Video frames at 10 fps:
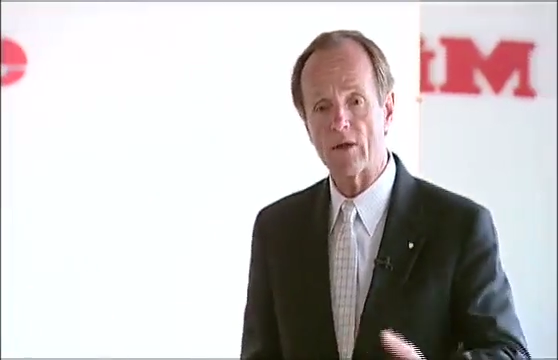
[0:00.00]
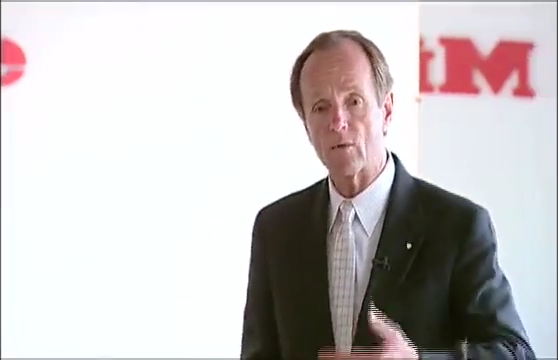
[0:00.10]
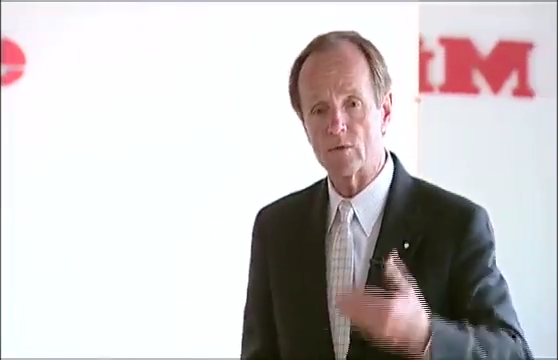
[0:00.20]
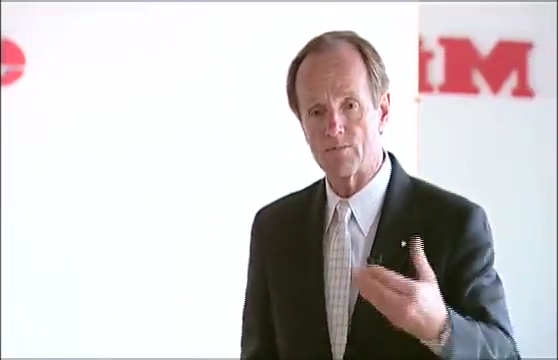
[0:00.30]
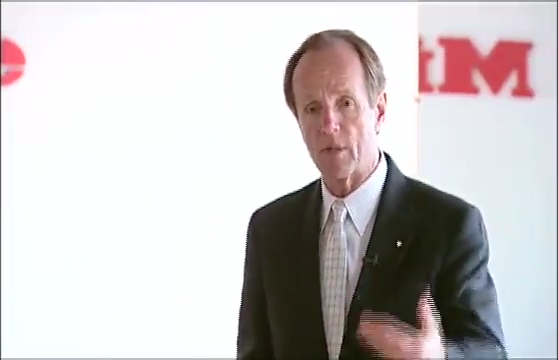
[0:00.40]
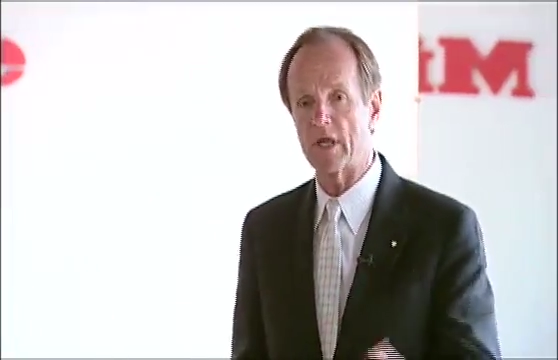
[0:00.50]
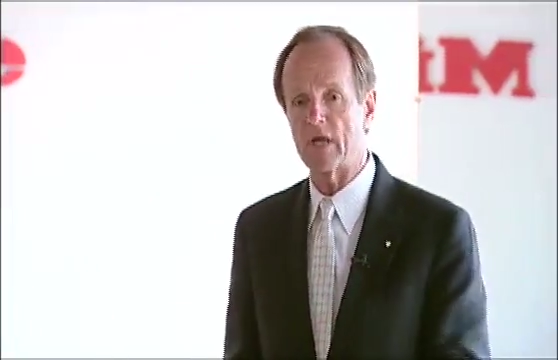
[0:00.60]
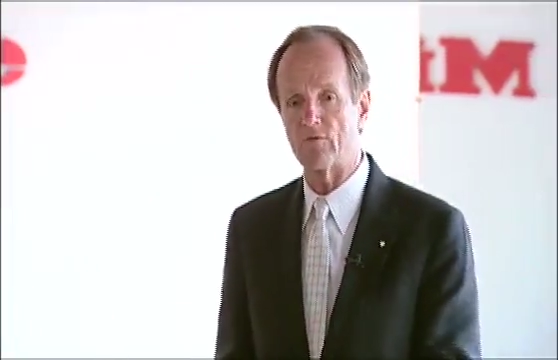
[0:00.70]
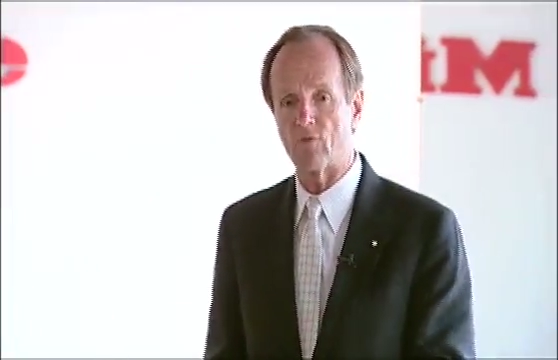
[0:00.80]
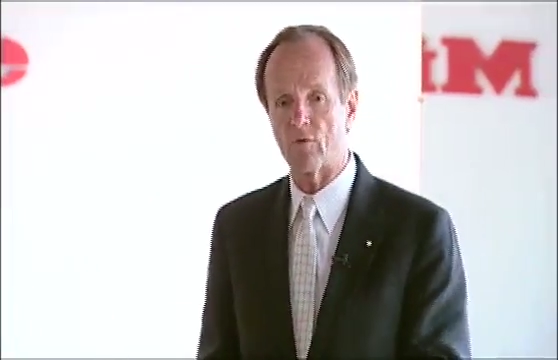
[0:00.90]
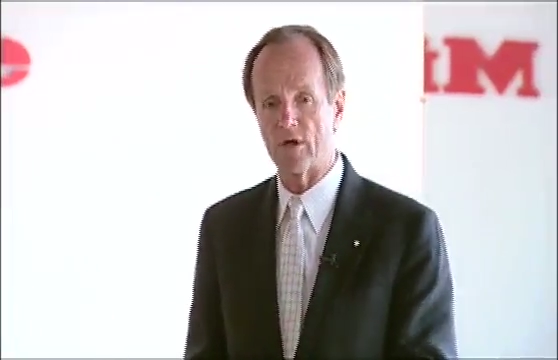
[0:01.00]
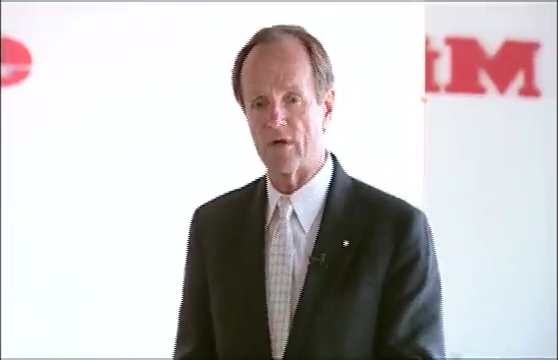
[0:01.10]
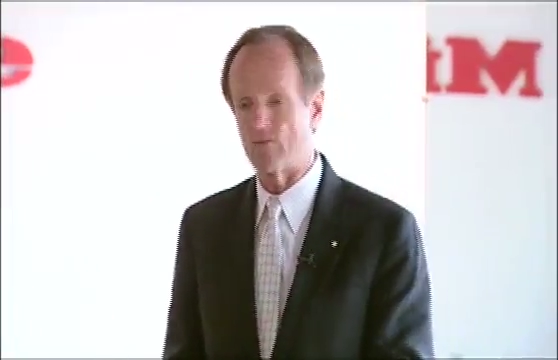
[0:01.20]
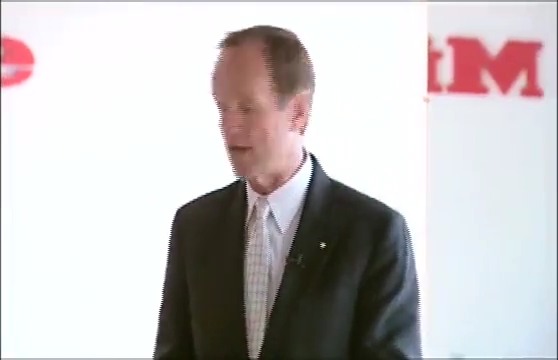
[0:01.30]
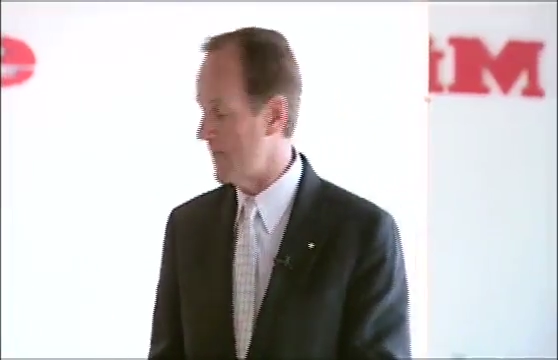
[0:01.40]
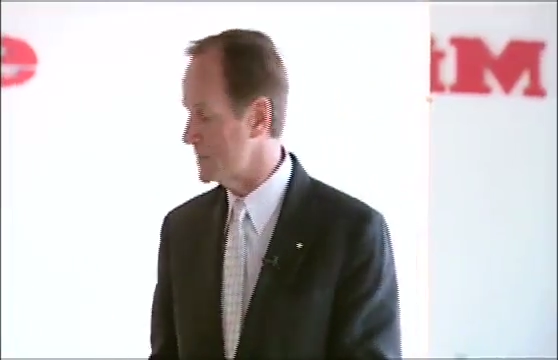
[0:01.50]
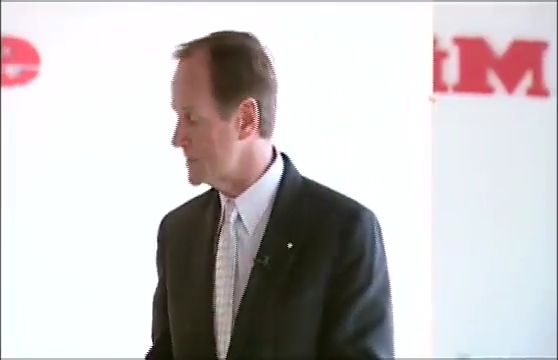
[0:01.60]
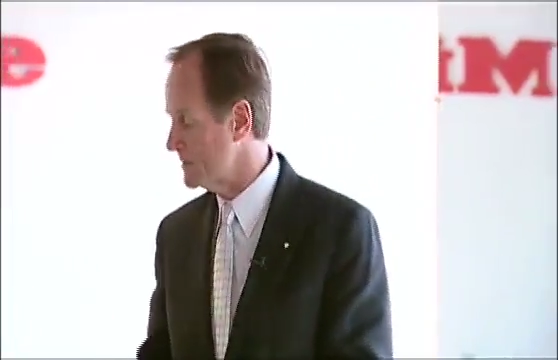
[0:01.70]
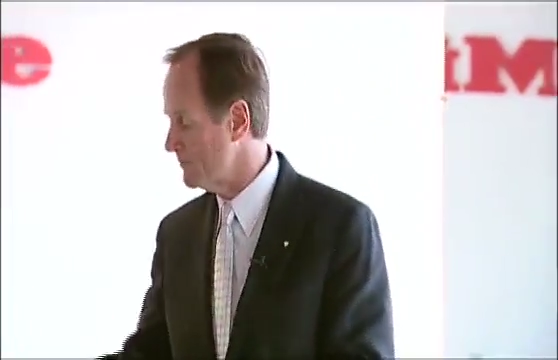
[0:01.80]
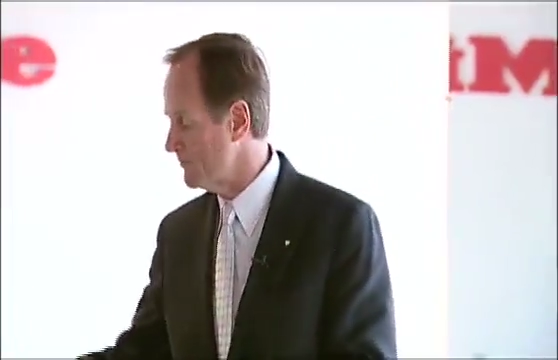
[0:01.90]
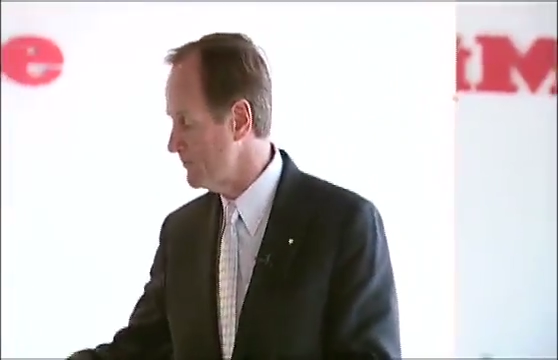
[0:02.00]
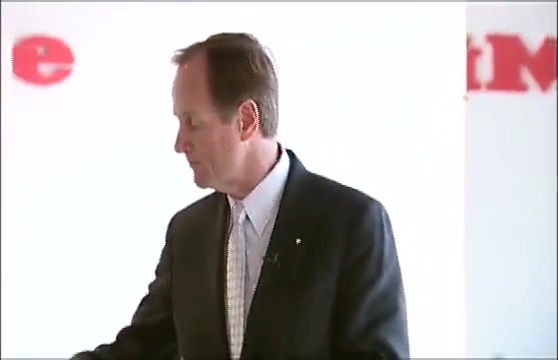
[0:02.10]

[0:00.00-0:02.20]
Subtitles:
but rather it was planned for in advance.